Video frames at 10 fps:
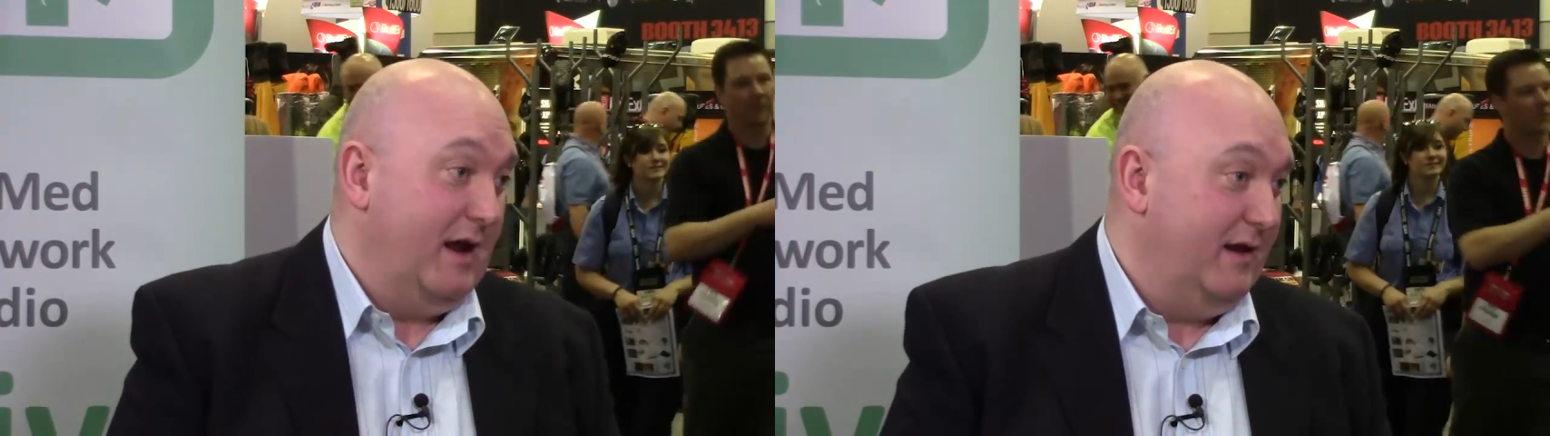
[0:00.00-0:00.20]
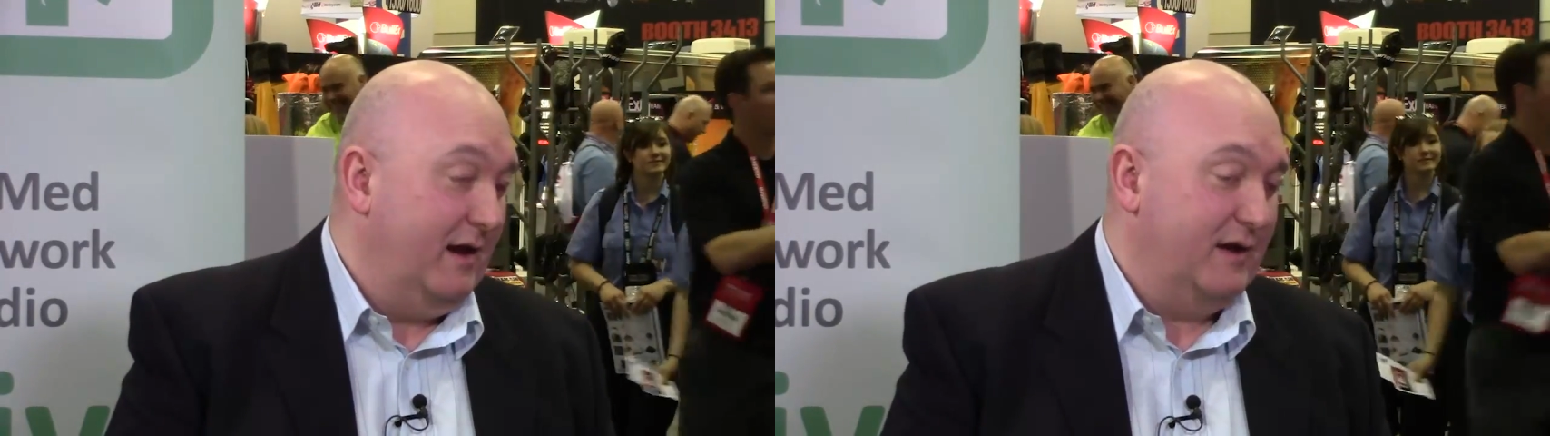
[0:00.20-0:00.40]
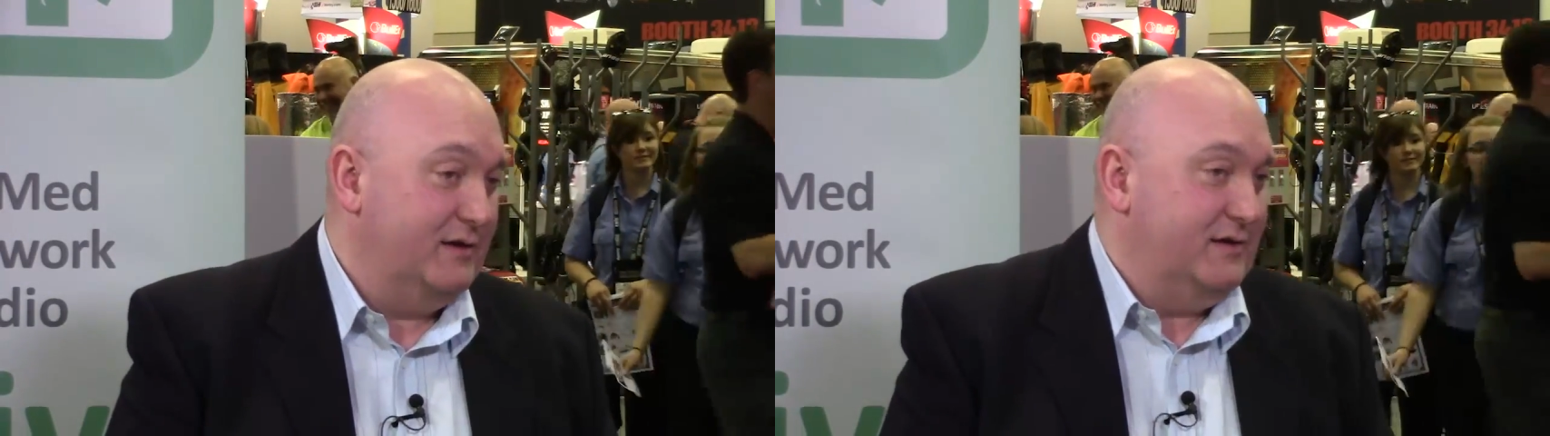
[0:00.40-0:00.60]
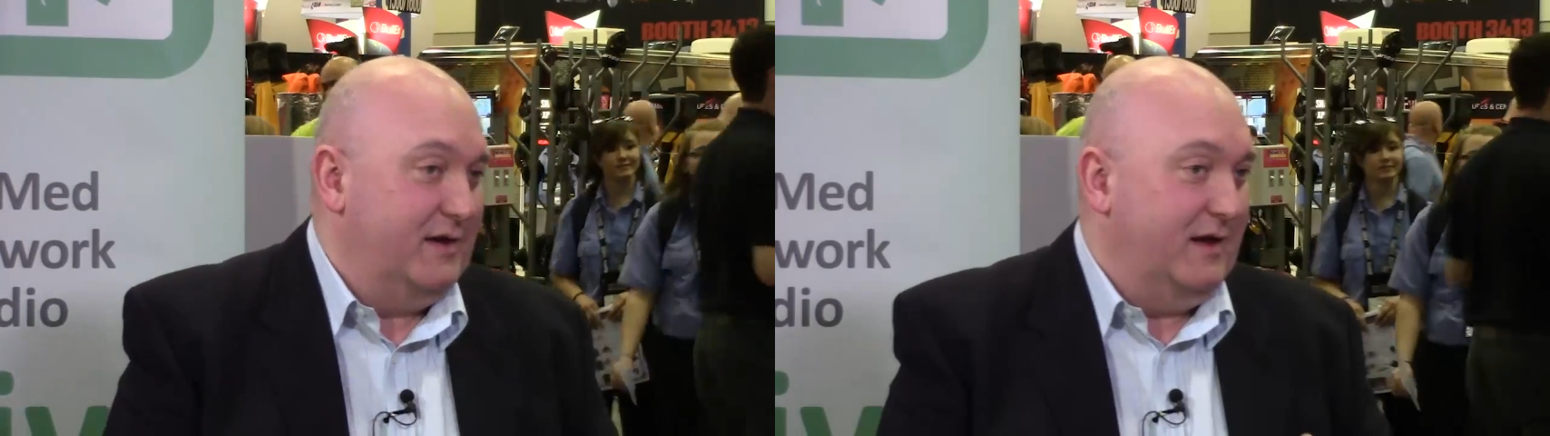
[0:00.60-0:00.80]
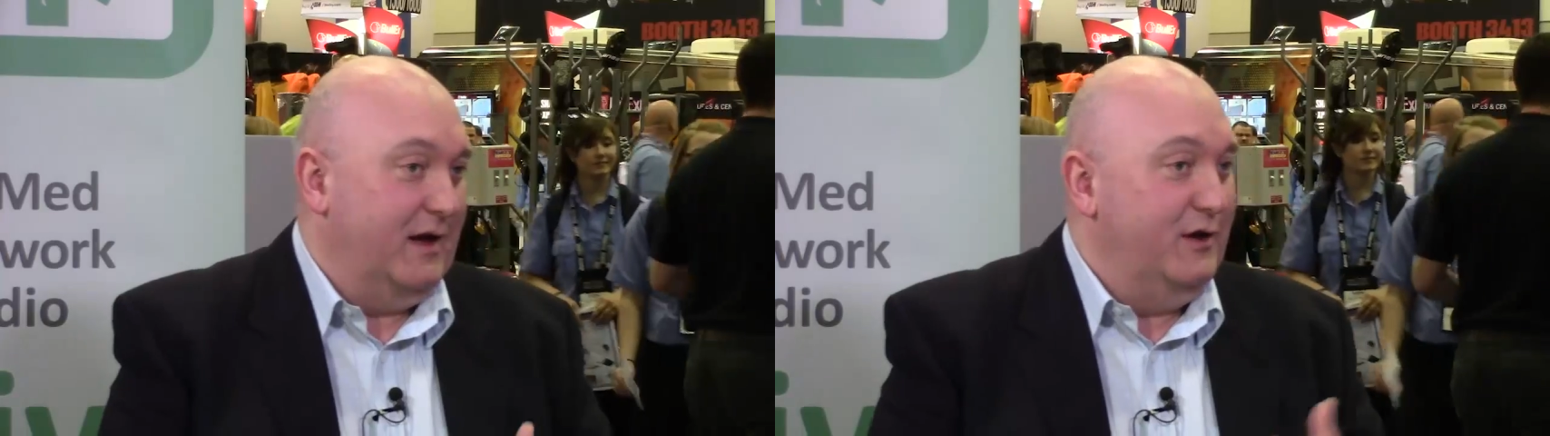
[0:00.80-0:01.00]
Can they access
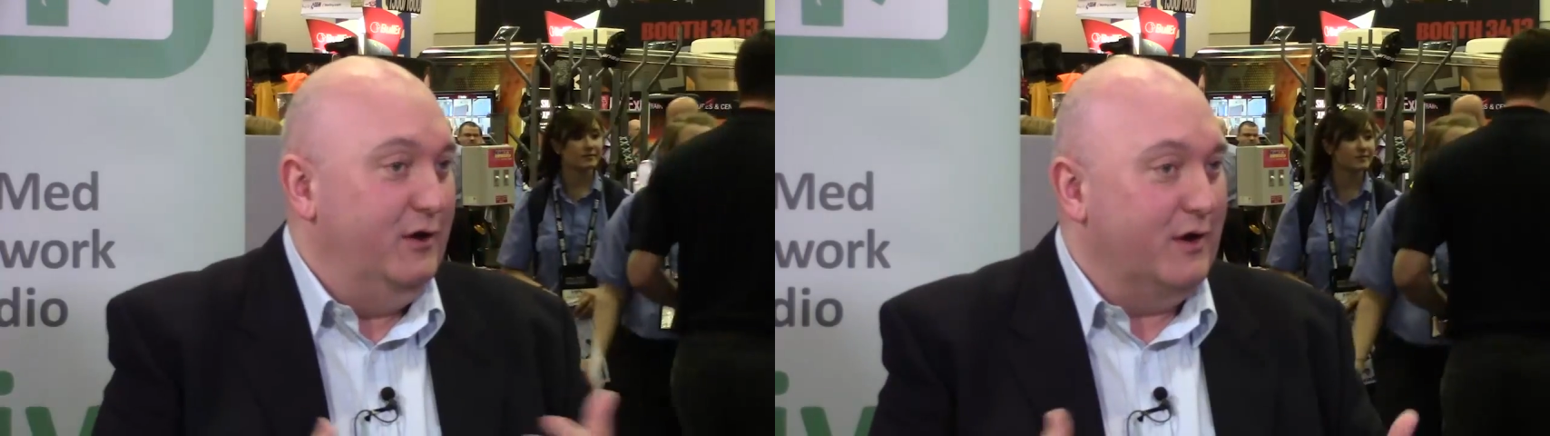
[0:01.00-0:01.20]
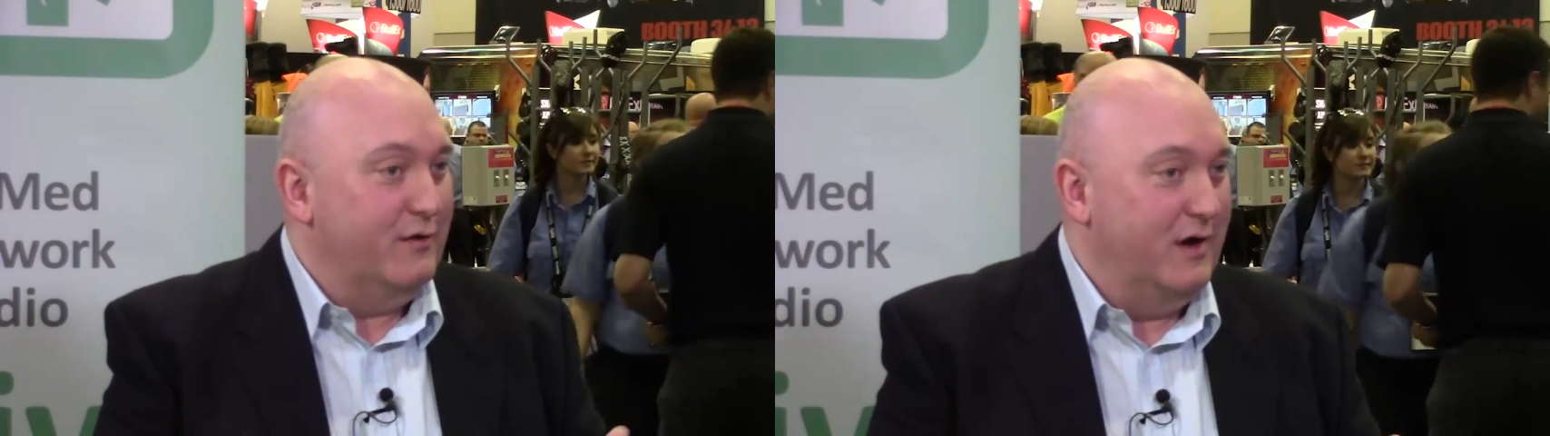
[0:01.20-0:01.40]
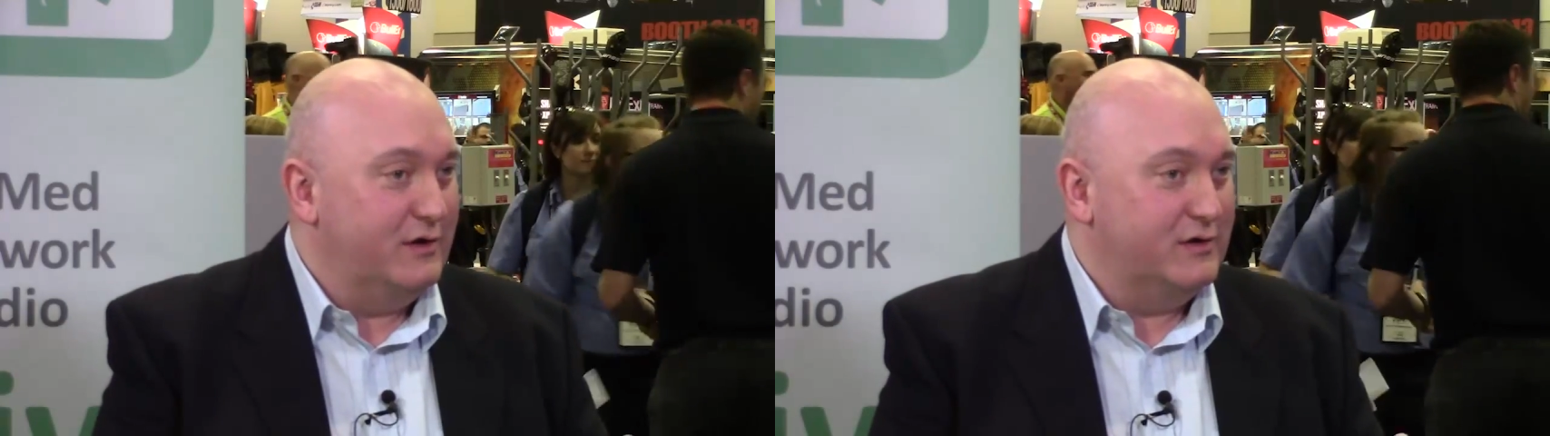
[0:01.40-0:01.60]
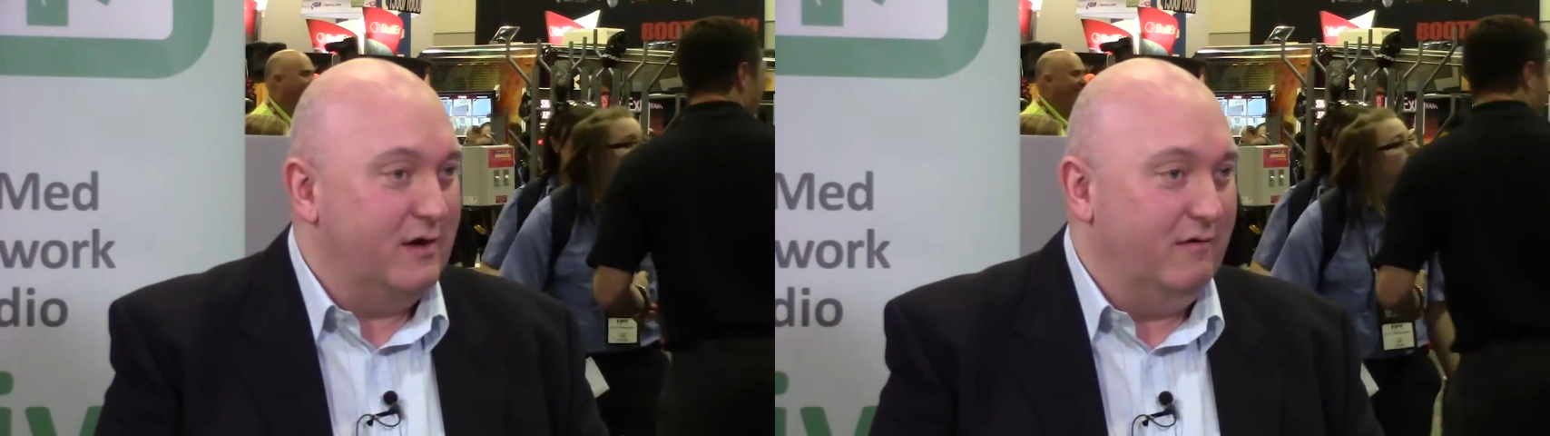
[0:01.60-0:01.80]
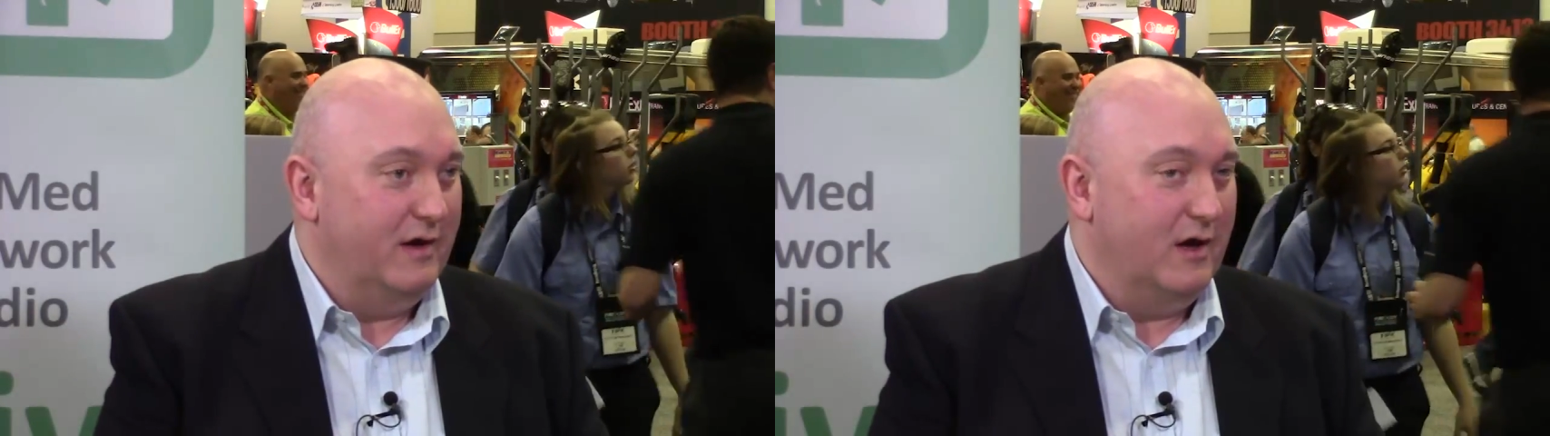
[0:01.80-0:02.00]
that again? You don't
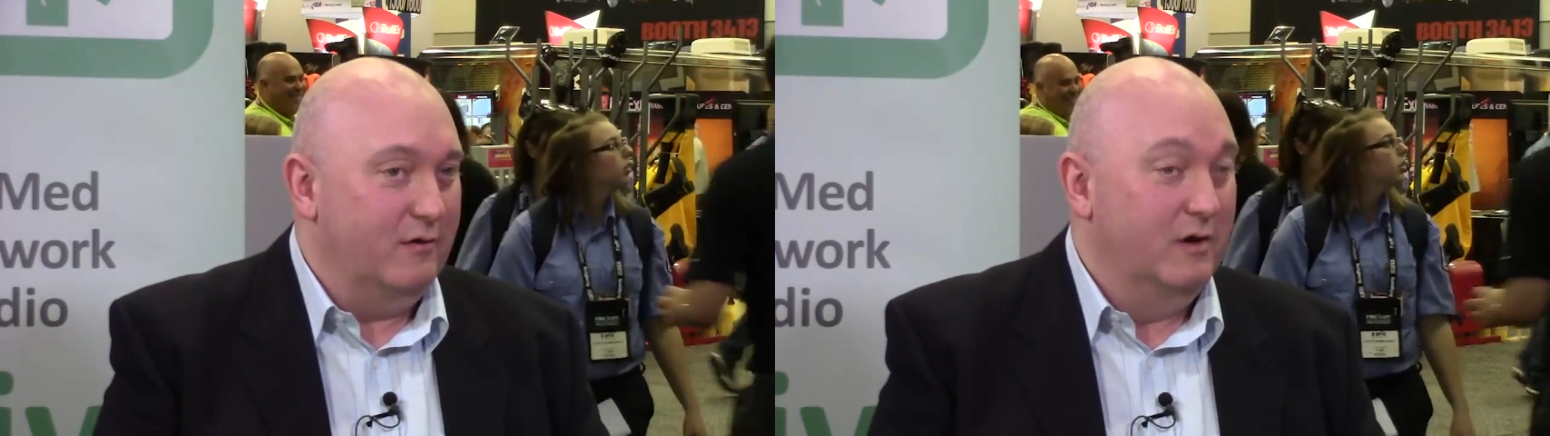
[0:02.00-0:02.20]
necessarily know.